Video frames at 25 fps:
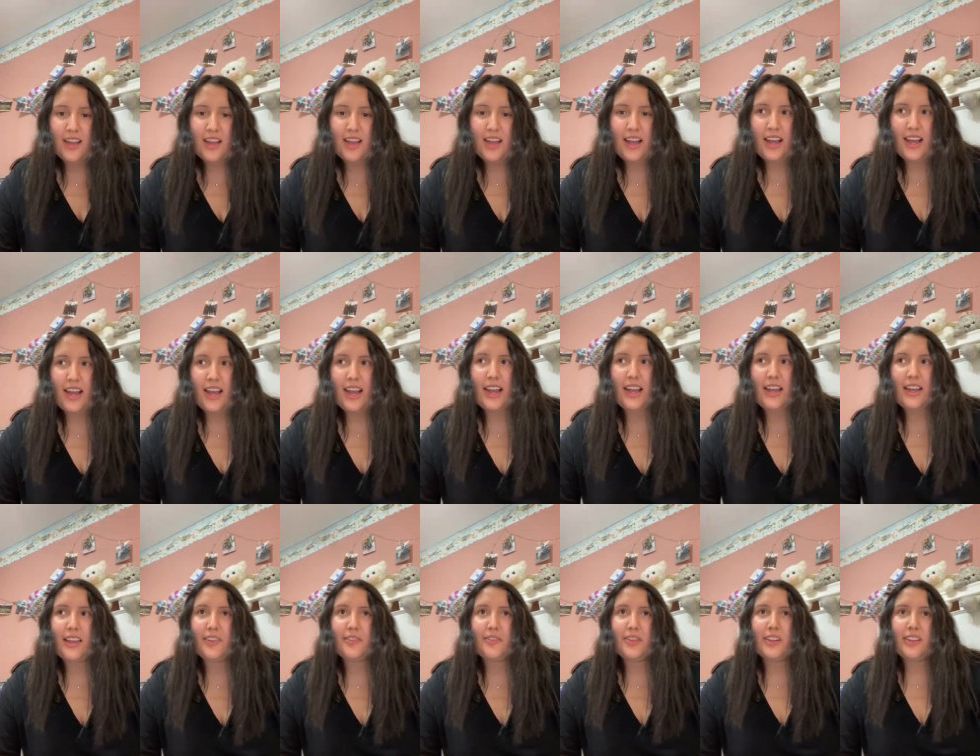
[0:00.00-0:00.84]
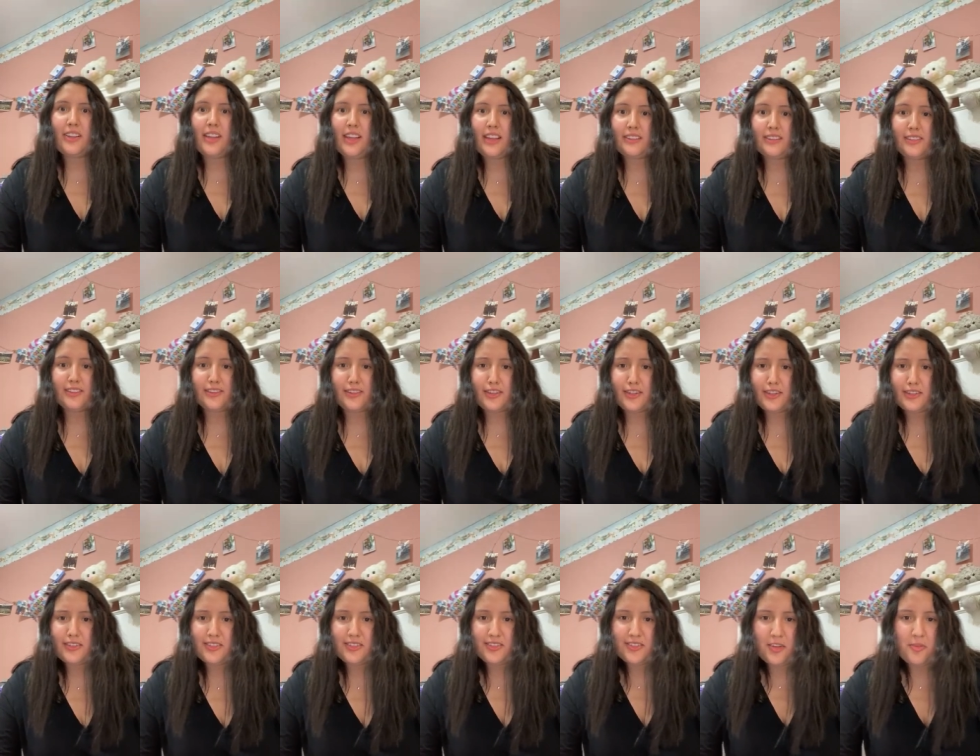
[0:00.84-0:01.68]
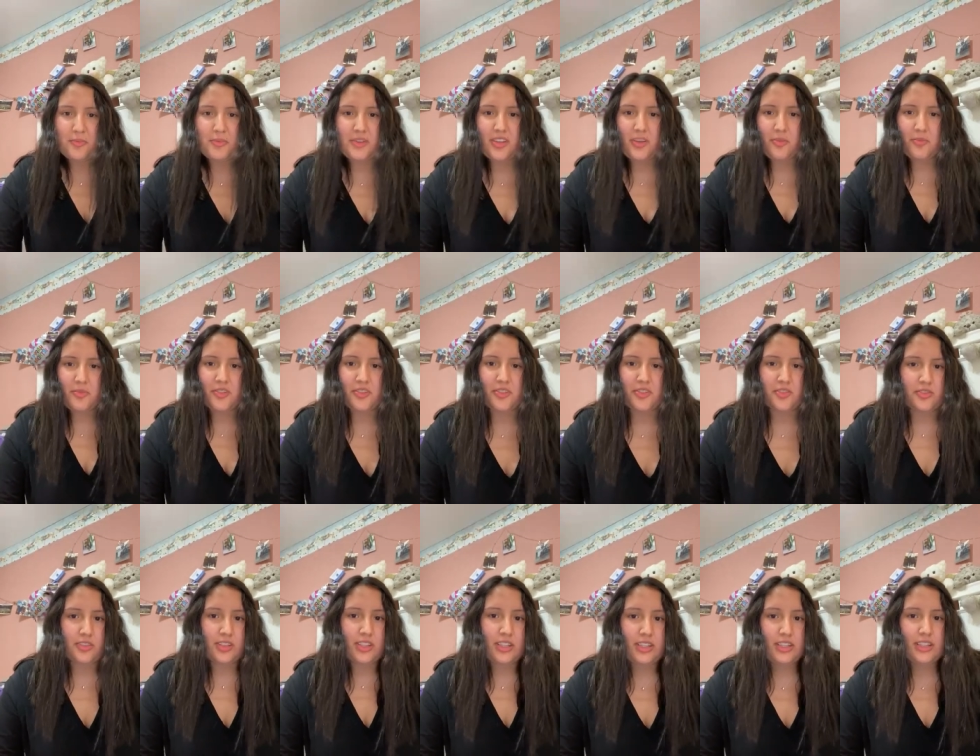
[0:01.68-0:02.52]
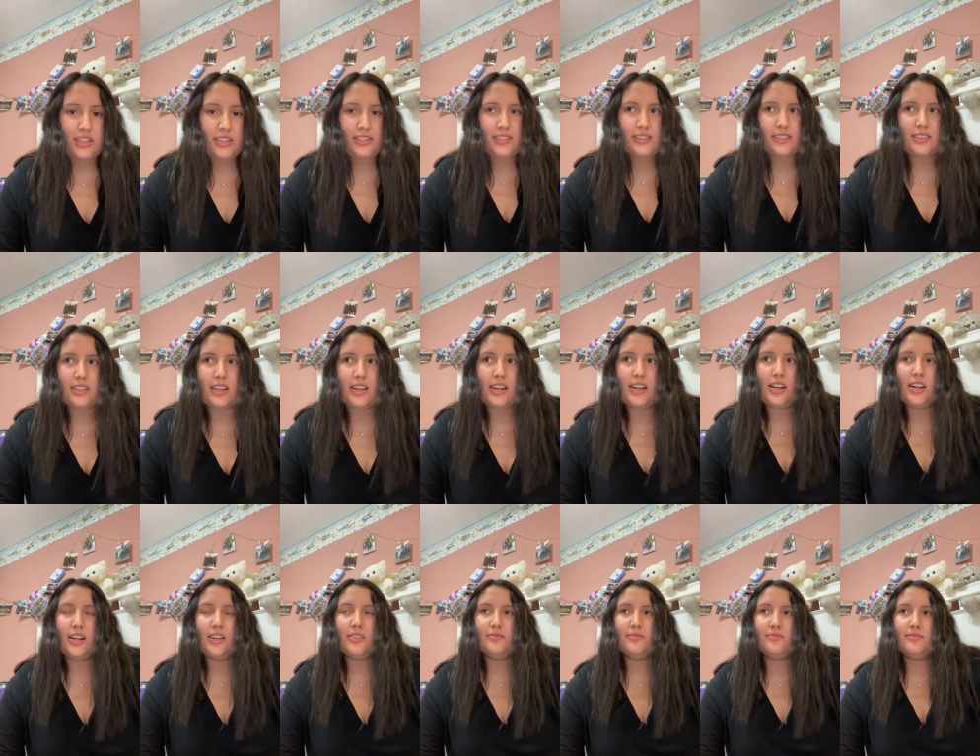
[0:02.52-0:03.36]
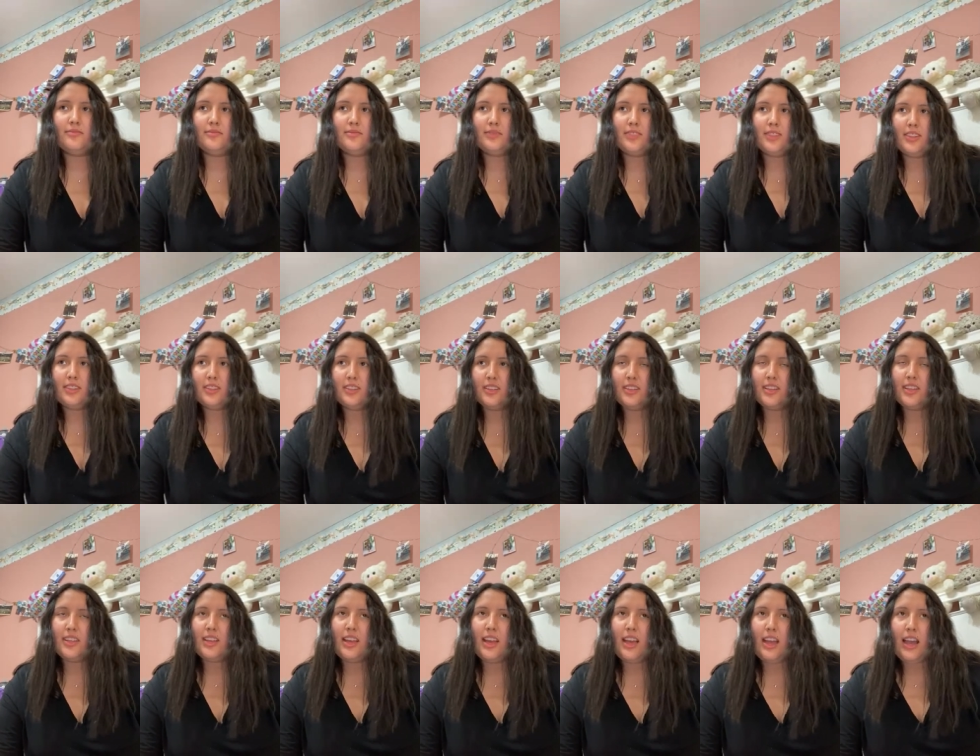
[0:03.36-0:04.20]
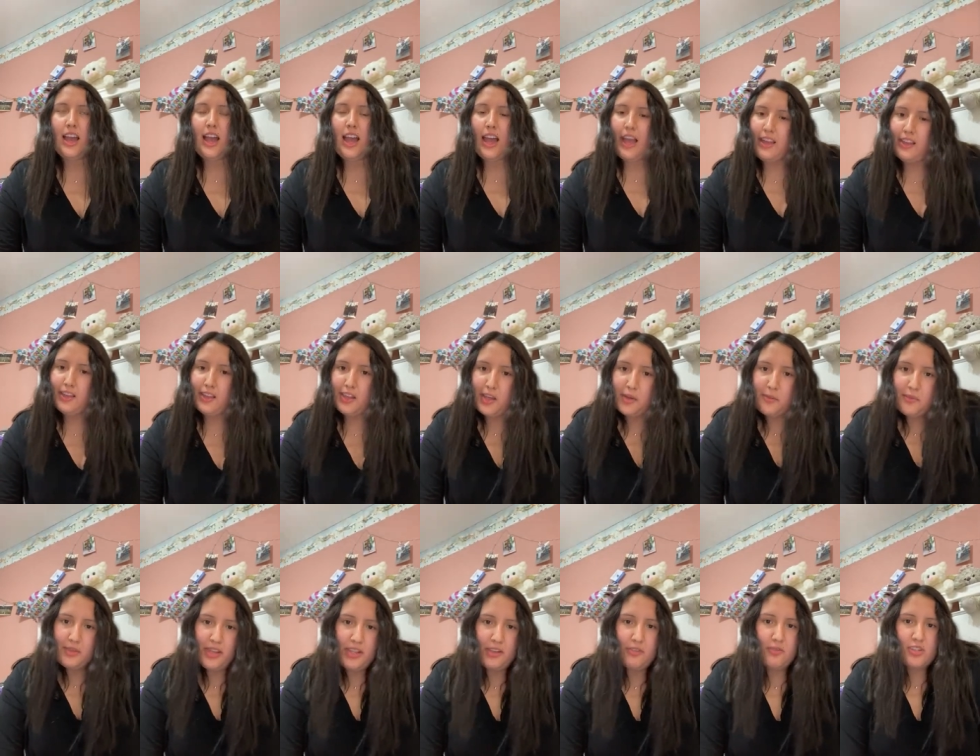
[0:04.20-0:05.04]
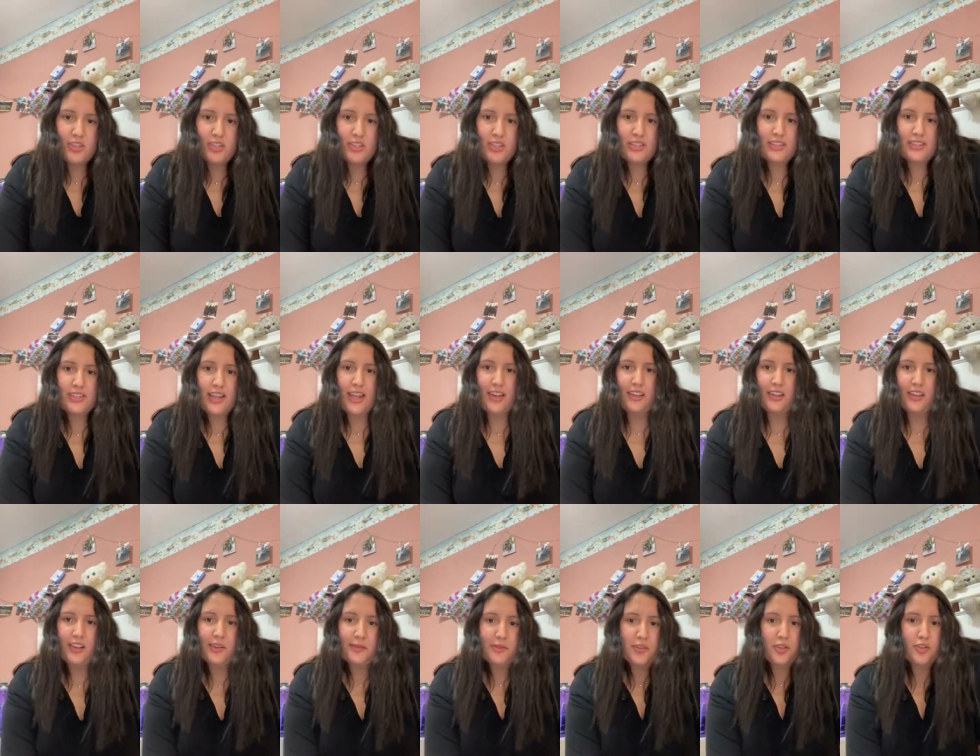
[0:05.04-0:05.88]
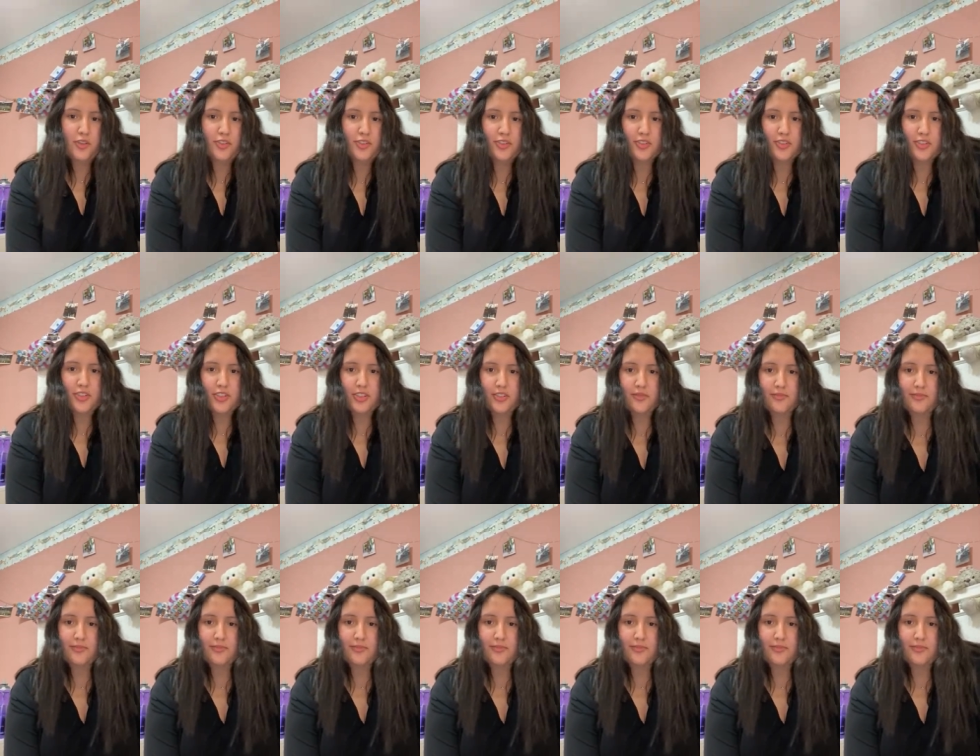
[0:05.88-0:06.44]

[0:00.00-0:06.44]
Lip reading: I realized that there is so many opportunities. I love languages. I love culture.